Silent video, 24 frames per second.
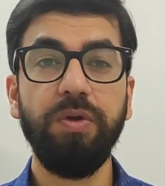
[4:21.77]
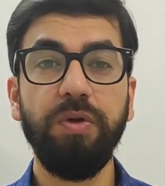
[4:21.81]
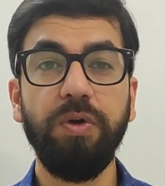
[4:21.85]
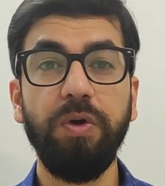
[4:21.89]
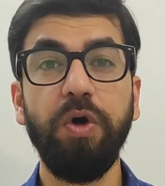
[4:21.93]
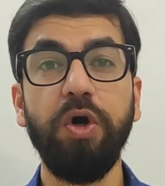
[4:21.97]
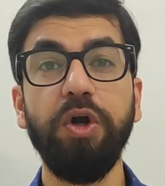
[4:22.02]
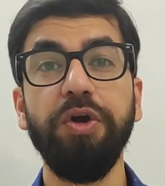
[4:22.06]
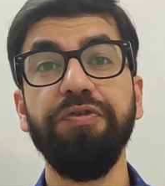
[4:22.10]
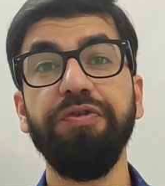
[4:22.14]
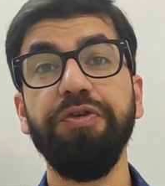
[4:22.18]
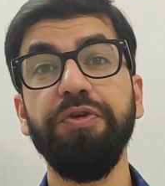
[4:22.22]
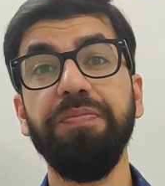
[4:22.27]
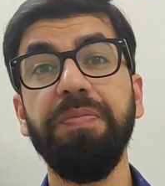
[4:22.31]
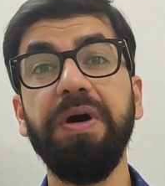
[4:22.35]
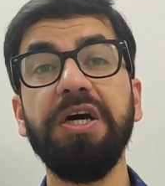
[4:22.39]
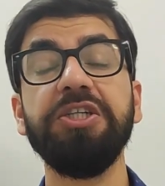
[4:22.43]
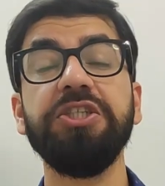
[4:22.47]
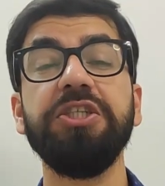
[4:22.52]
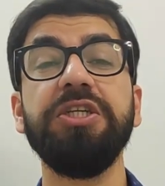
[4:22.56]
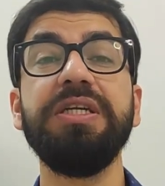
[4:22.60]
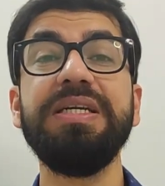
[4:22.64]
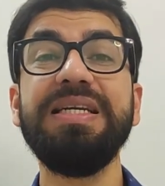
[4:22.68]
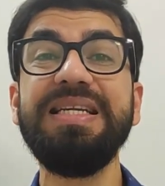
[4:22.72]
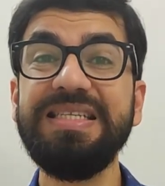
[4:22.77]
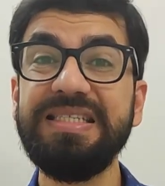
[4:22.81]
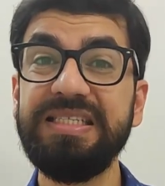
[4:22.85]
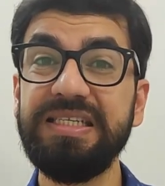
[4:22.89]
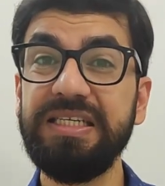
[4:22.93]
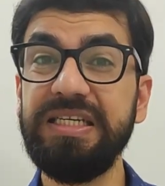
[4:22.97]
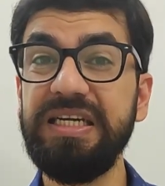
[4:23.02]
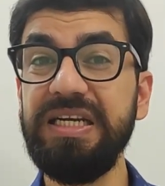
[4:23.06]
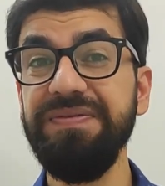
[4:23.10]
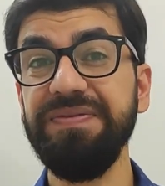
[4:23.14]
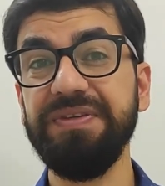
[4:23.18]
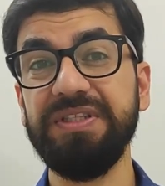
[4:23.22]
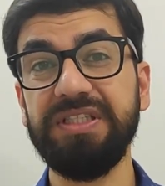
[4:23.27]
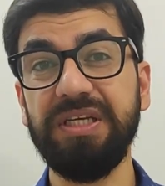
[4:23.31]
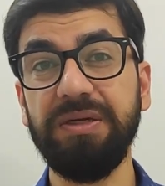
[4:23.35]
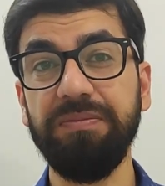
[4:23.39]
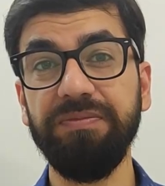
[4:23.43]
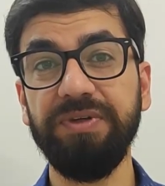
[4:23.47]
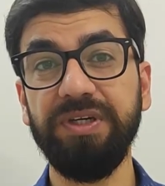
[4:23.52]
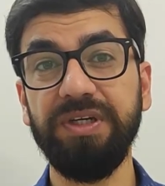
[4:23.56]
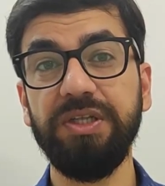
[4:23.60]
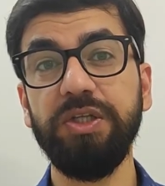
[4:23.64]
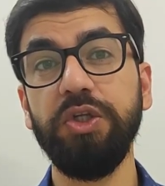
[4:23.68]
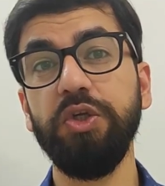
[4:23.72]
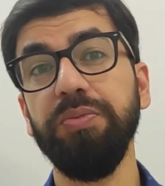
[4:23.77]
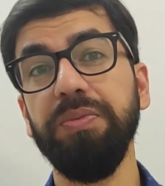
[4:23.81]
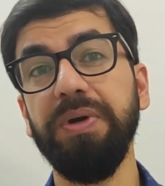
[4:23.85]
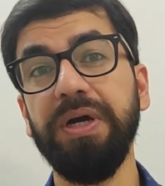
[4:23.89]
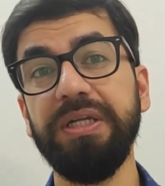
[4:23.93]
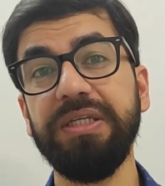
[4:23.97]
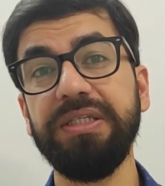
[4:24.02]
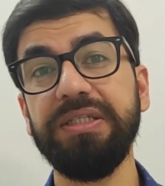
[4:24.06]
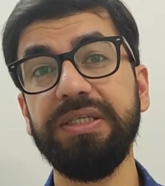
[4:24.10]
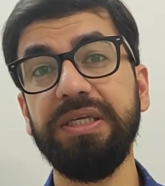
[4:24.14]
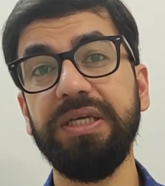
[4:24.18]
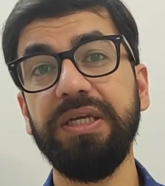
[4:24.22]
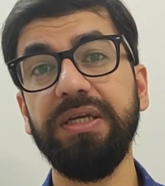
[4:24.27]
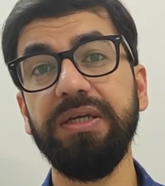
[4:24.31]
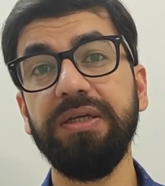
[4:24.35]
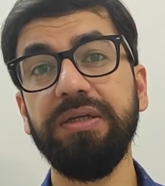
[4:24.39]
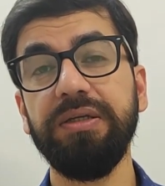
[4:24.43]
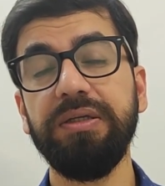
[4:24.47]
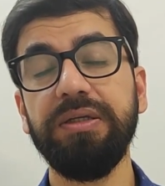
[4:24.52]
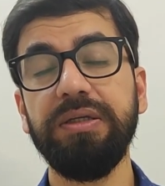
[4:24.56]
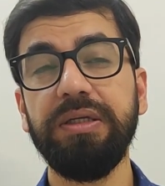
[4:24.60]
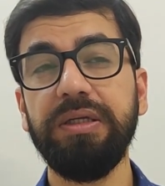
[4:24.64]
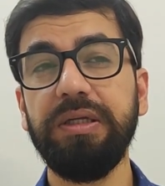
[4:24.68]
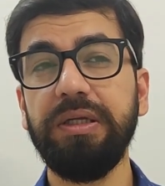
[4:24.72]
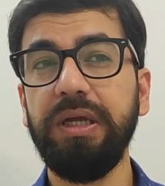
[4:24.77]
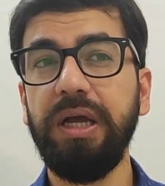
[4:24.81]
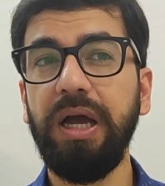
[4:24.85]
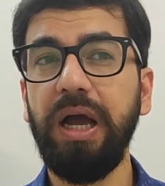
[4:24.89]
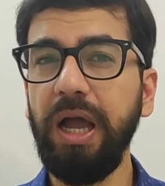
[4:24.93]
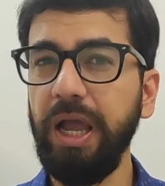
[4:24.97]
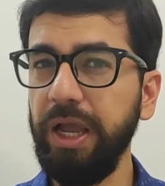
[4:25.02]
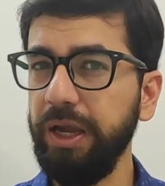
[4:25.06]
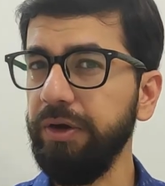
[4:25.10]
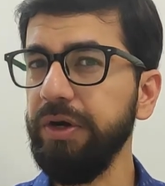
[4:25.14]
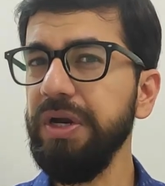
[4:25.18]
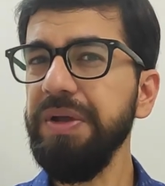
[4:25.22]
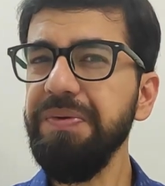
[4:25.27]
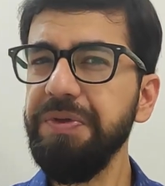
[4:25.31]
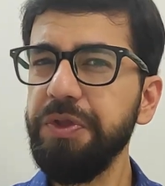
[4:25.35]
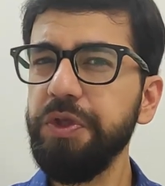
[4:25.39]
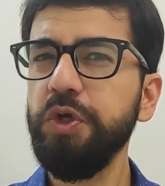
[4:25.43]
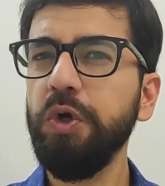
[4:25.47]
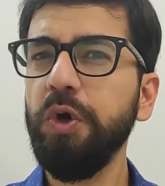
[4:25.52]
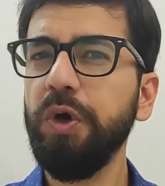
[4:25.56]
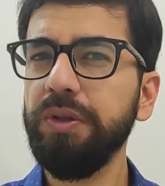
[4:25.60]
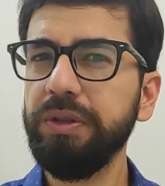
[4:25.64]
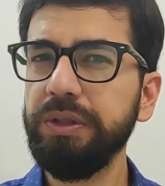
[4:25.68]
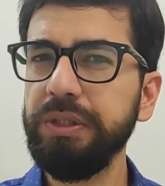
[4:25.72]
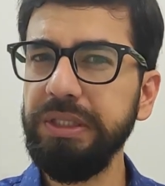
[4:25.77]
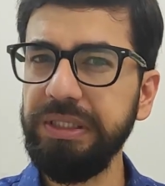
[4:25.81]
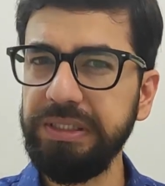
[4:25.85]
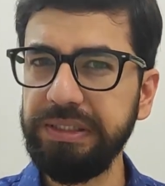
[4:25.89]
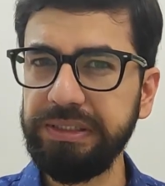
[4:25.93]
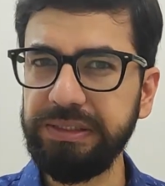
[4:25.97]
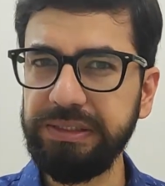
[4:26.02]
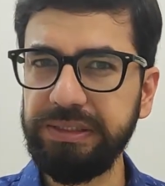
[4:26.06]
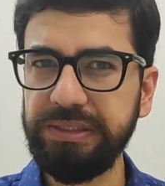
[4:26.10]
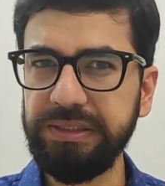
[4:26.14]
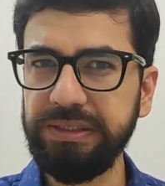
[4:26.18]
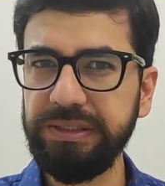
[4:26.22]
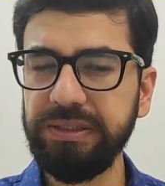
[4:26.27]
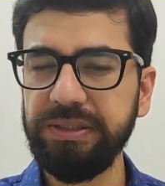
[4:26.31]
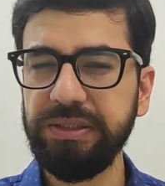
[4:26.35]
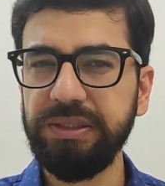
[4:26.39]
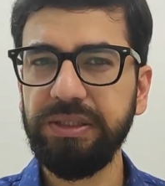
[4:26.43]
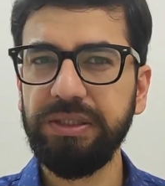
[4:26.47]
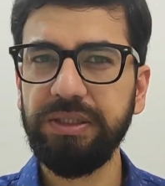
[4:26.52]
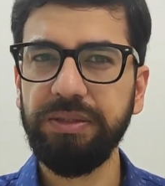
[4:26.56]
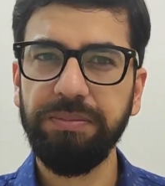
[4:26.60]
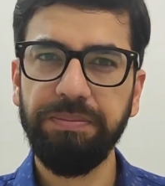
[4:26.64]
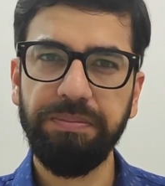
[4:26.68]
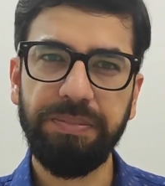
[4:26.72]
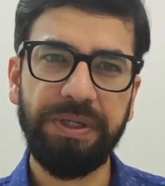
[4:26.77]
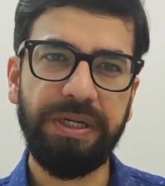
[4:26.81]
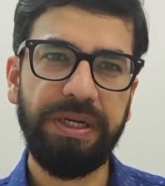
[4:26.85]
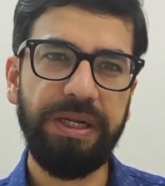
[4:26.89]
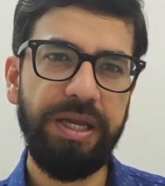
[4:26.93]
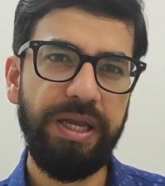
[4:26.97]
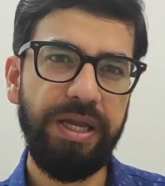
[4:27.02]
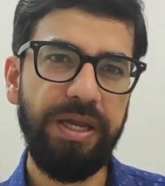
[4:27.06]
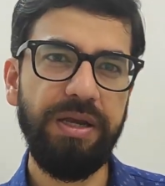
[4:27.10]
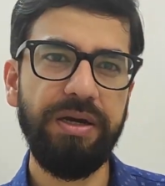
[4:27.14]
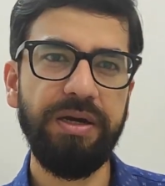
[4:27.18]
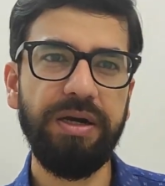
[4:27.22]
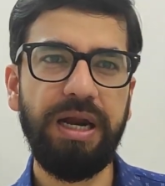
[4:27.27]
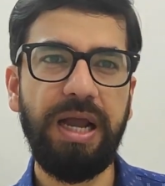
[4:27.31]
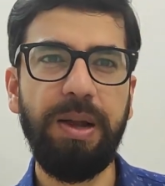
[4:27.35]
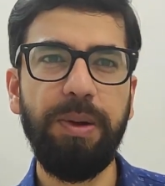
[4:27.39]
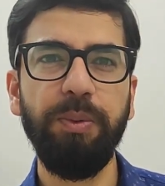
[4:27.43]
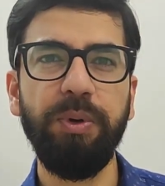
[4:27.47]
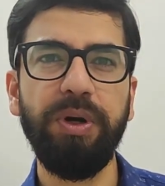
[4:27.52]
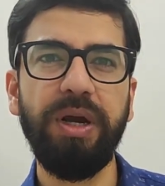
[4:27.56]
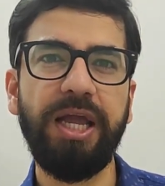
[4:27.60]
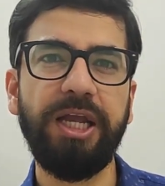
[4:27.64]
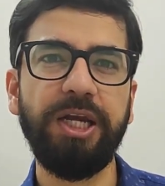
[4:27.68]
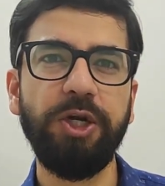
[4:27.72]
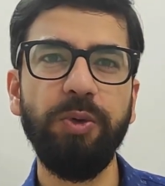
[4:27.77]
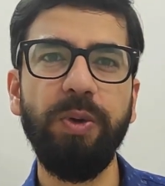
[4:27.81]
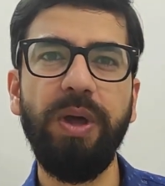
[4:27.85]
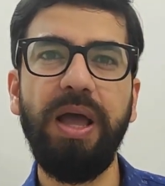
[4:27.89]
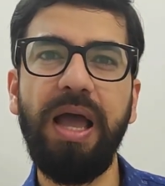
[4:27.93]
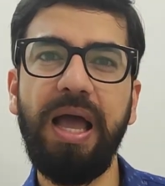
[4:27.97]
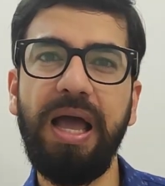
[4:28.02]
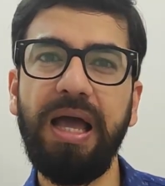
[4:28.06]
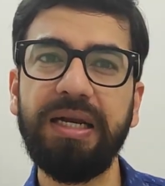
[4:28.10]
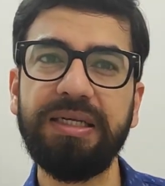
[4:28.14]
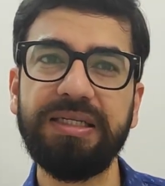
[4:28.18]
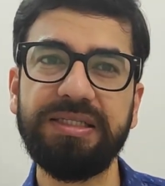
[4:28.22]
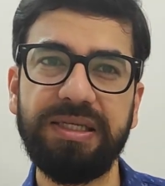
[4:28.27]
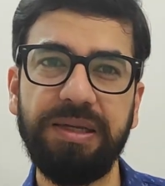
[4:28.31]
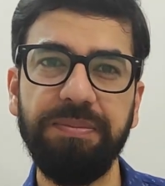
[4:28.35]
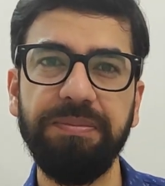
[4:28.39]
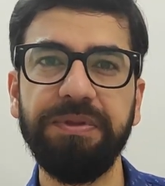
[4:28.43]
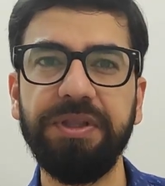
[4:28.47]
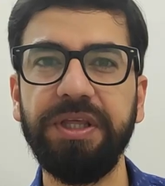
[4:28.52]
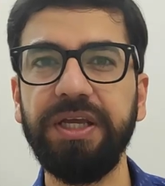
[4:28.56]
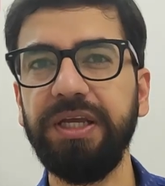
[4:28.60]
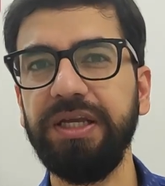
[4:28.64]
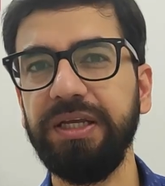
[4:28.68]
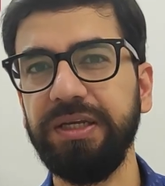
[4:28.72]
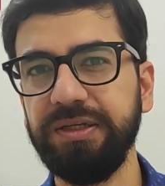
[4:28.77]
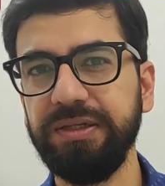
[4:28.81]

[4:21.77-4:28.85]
Or if you partially disagree with someone, you might say, I agree with you on this, but here I would like to add something.